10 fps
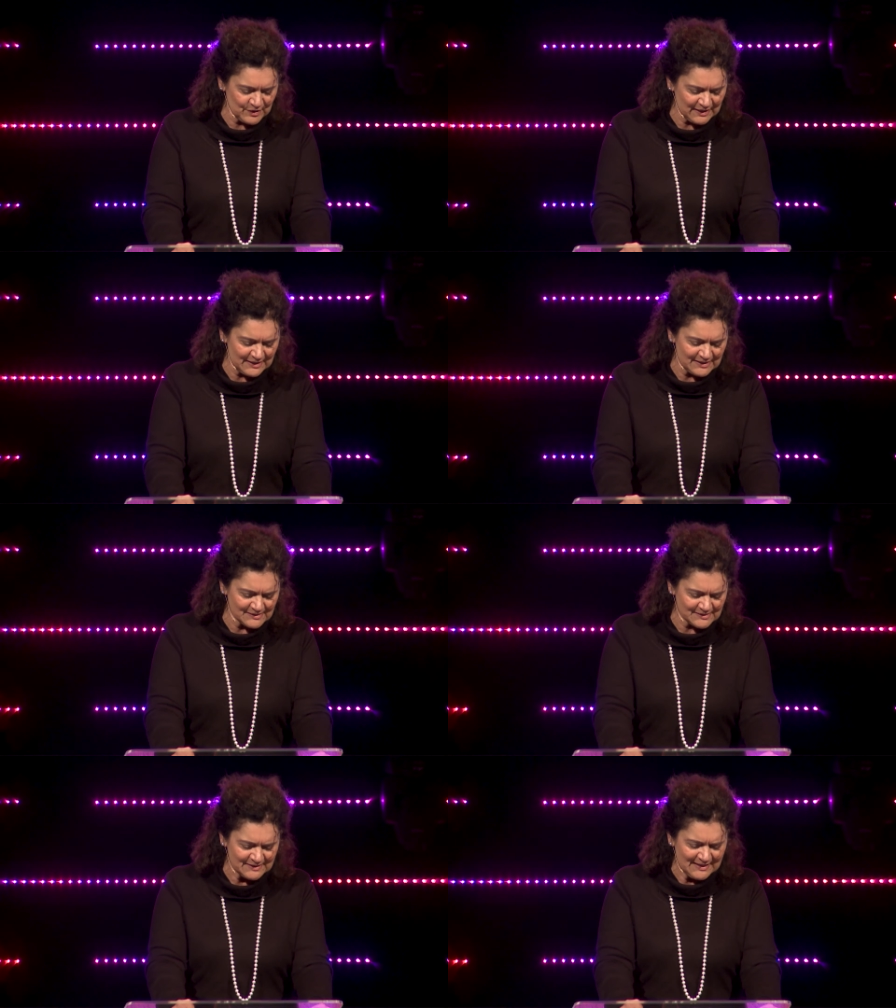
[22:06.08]

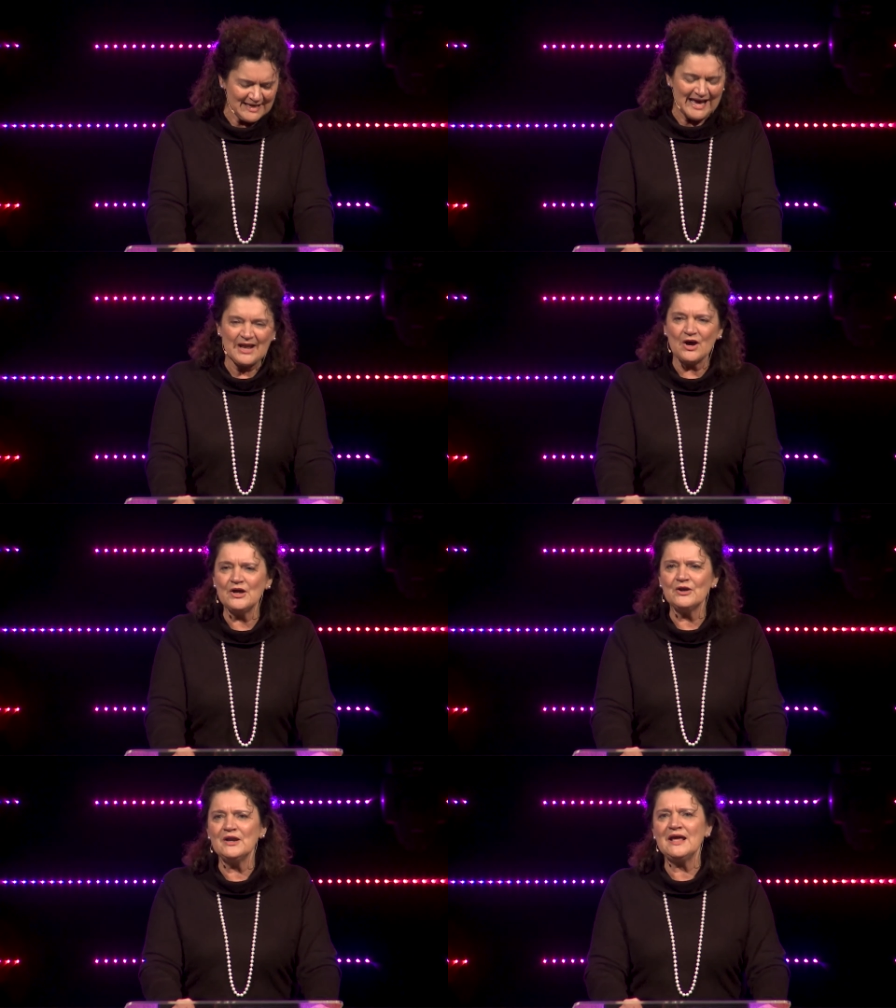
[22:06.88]
years, and I
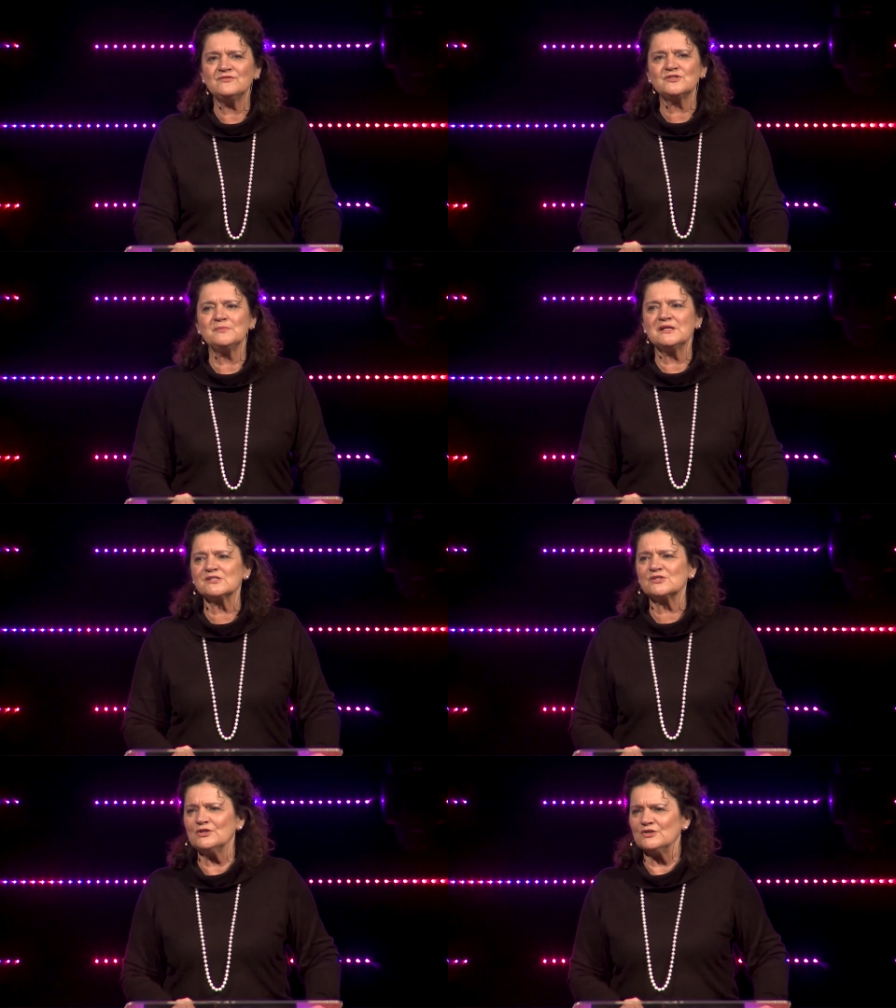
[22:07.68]
don't have to be a
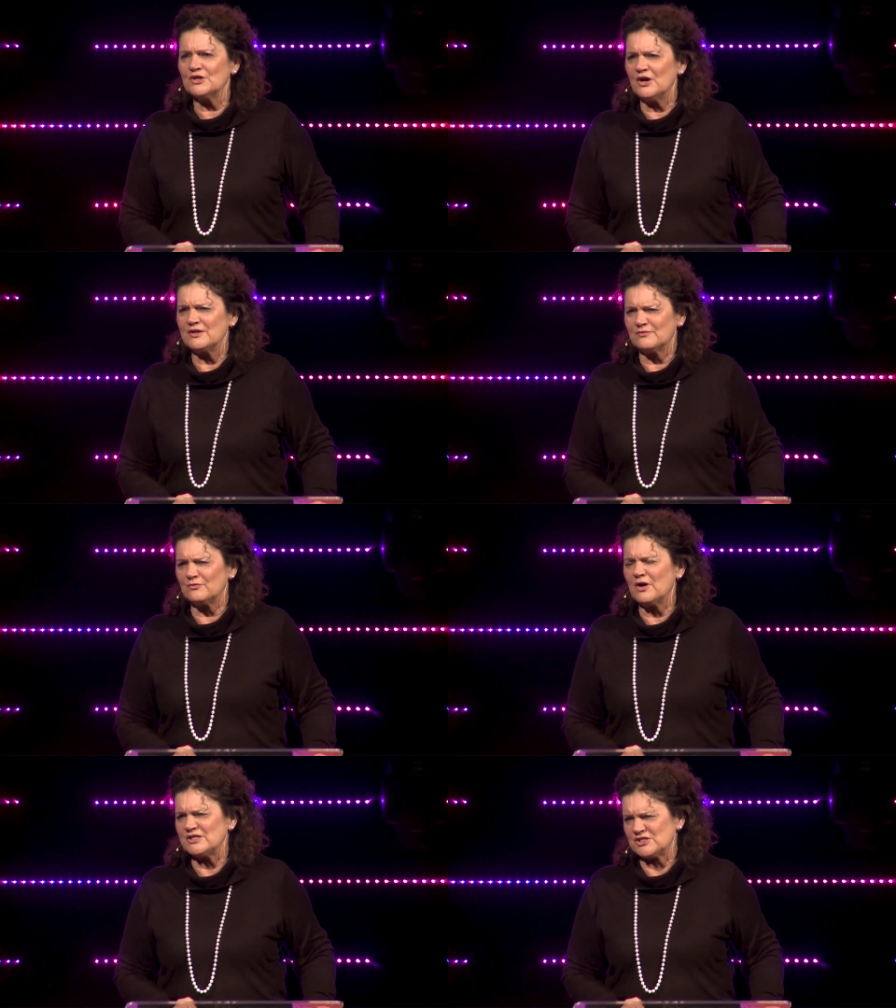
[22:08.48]
certain kind of
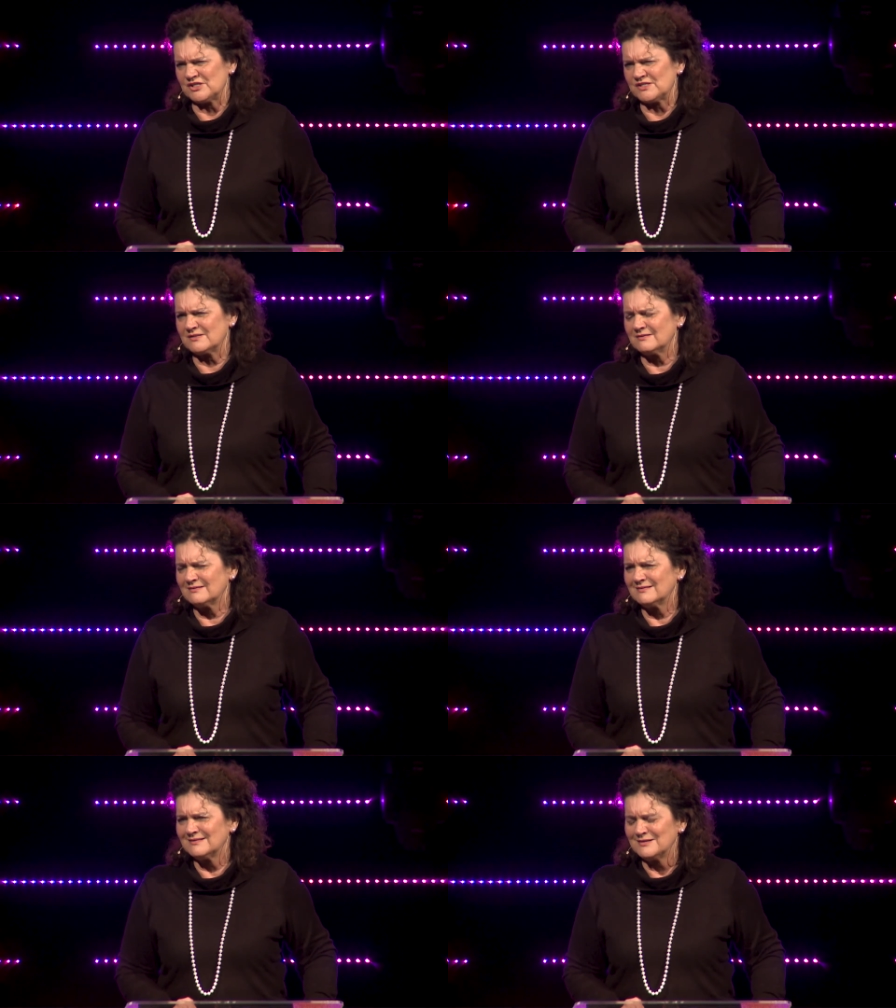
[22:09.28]
righteous
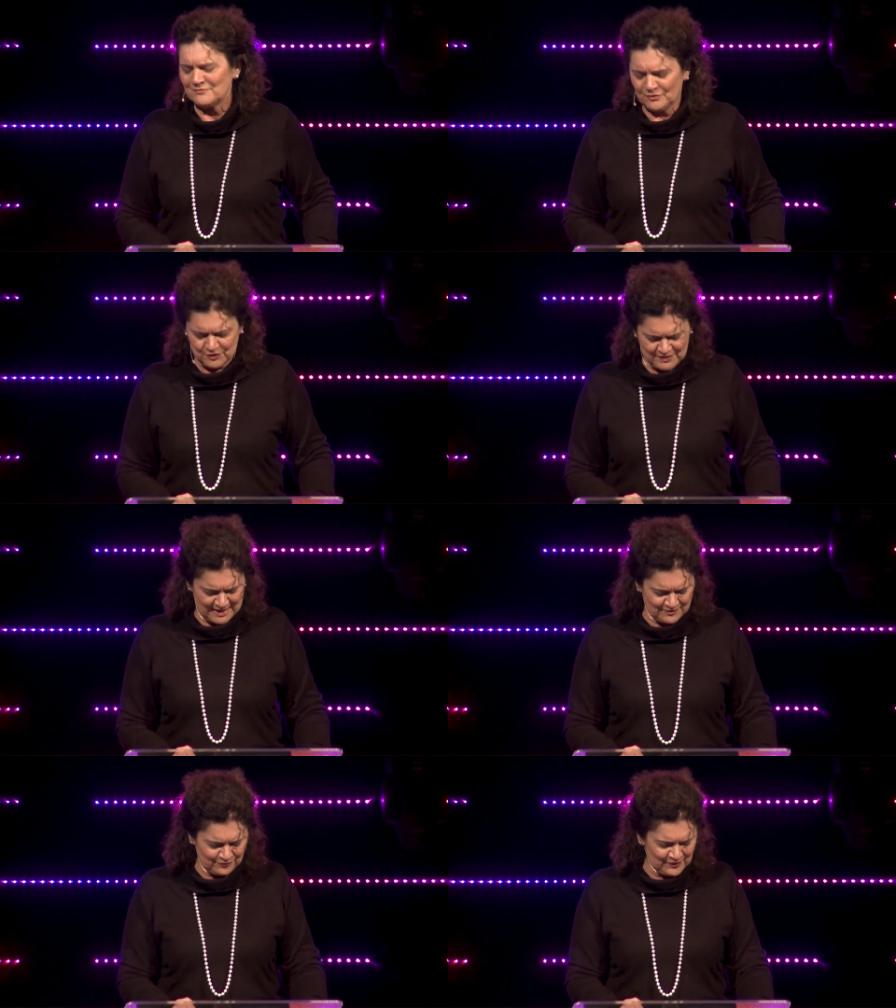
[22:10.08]
for
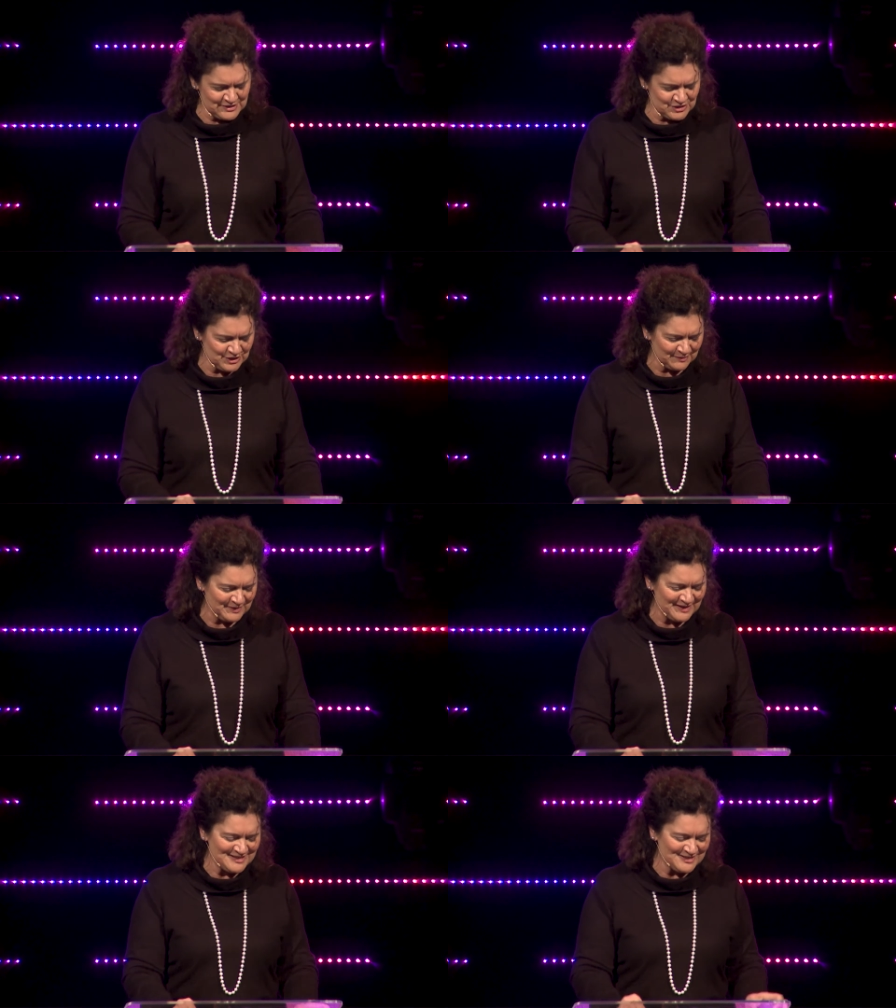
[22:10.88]
that
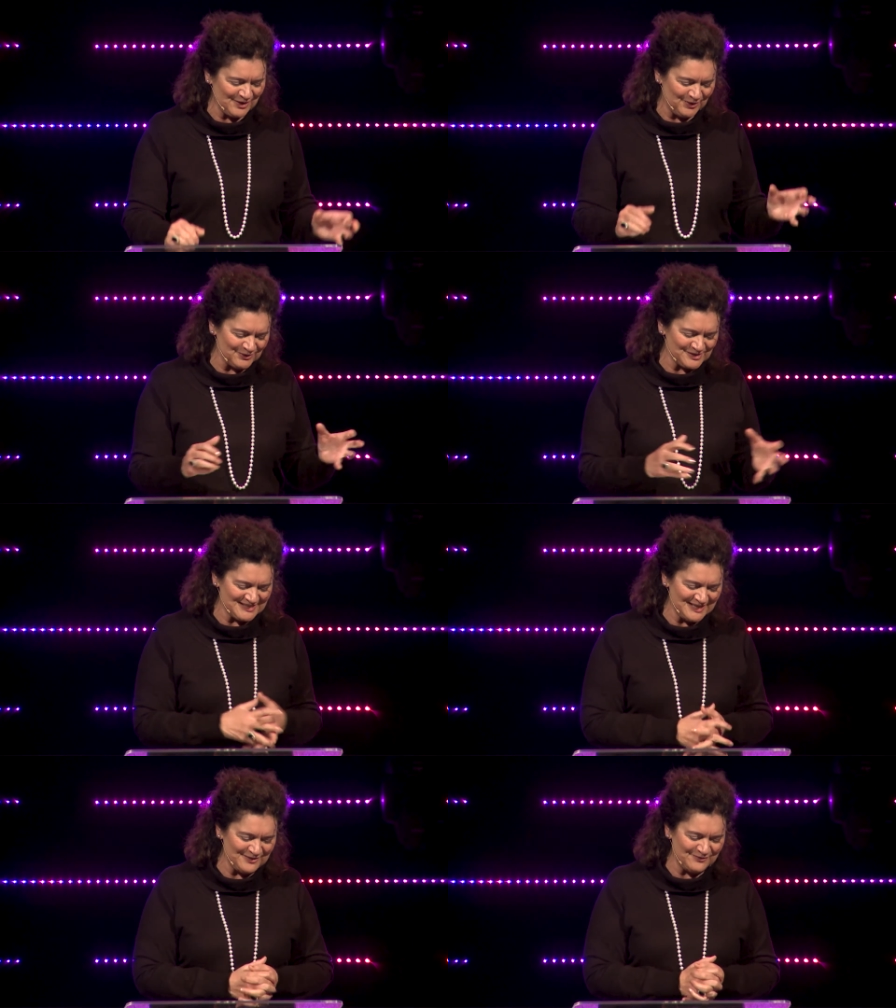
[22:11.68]
friendship to hold
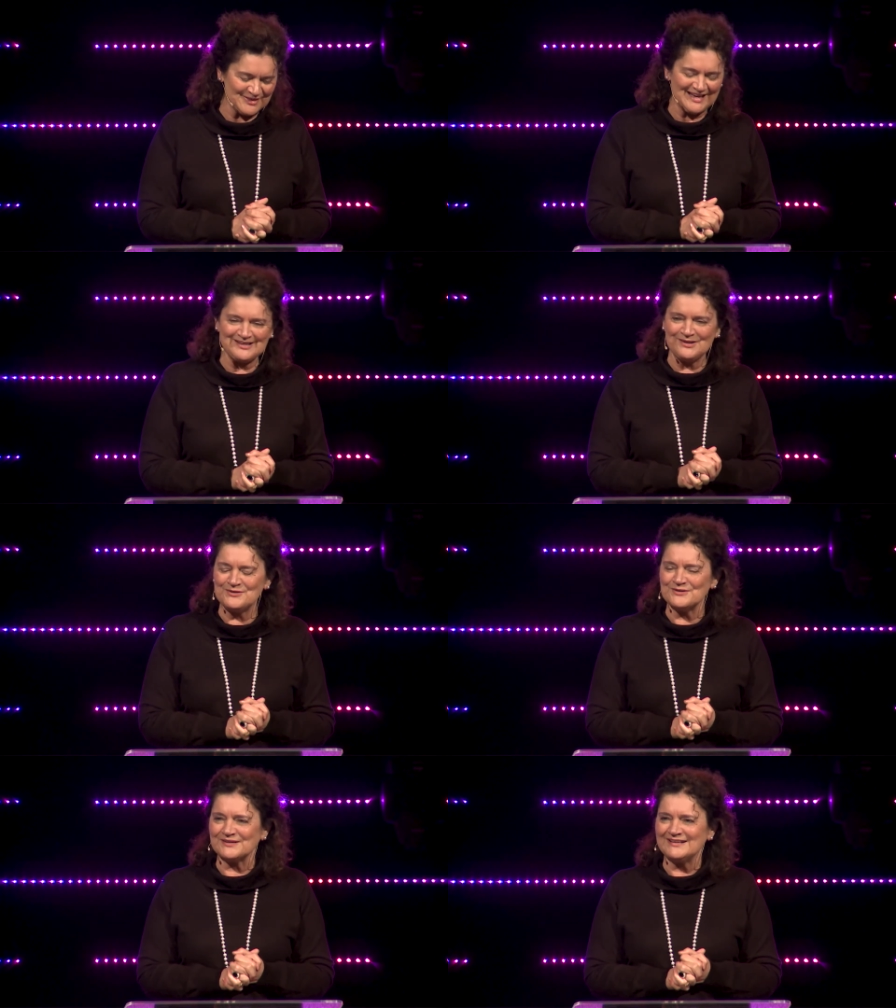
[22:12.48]
steady for that
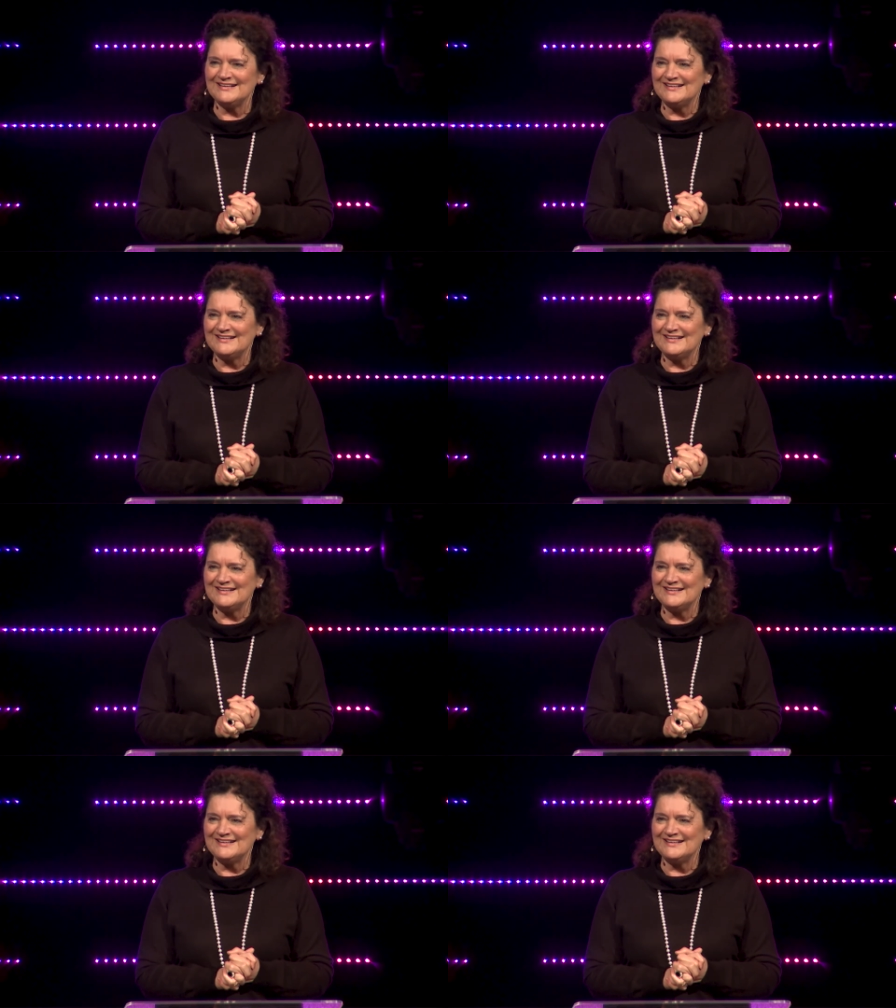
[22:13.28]
long.